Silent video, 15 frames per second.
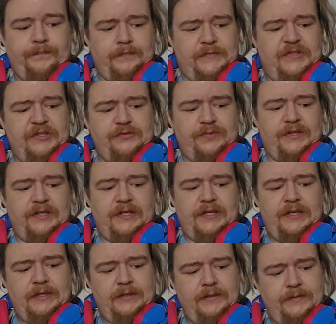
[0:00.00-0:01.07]
Just with the
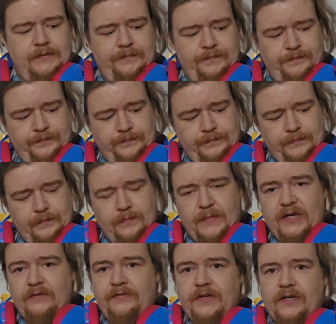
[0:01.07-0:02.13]

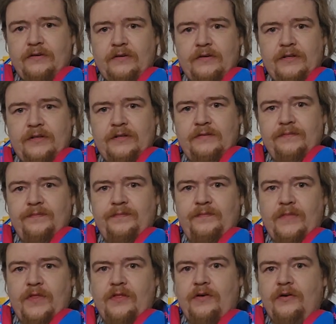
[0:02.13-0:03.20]
middle finger on the
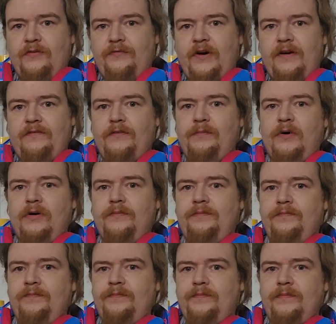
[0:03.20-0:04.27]
3rd fret of the bottom
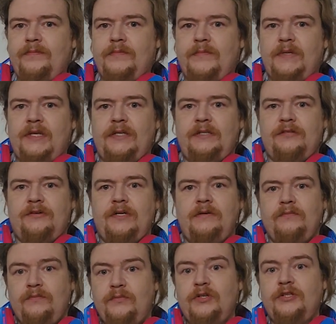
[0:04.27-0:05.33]
E string,
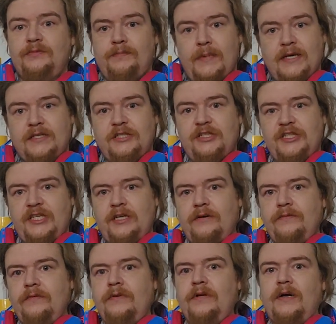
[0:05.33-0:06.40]
which makes a G note,
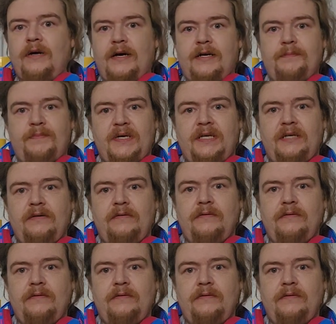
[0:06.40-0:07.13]
and a B.